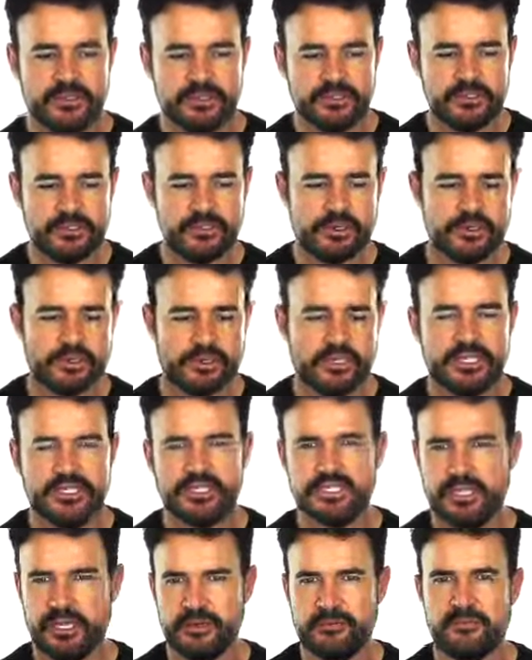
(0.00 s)
Do you go to the
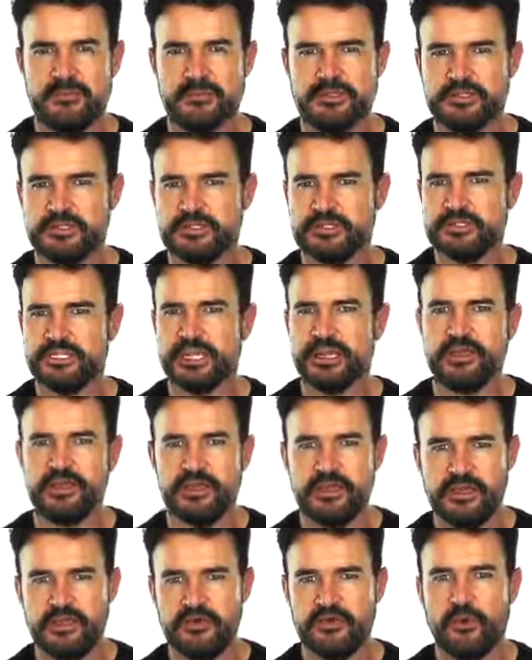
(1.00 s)
gym
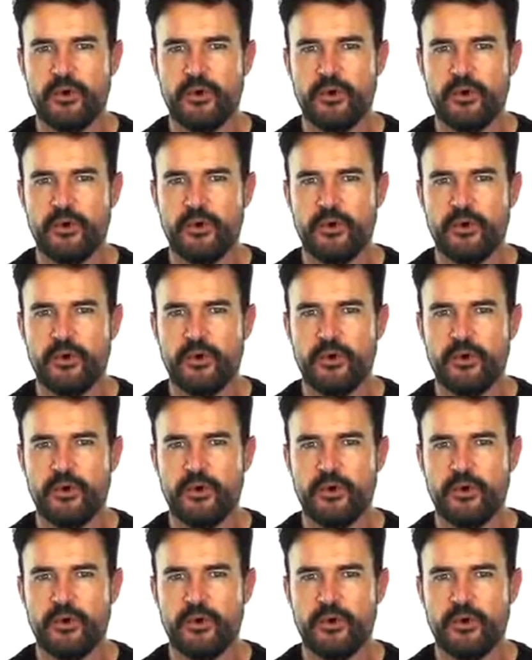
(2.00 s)
daily,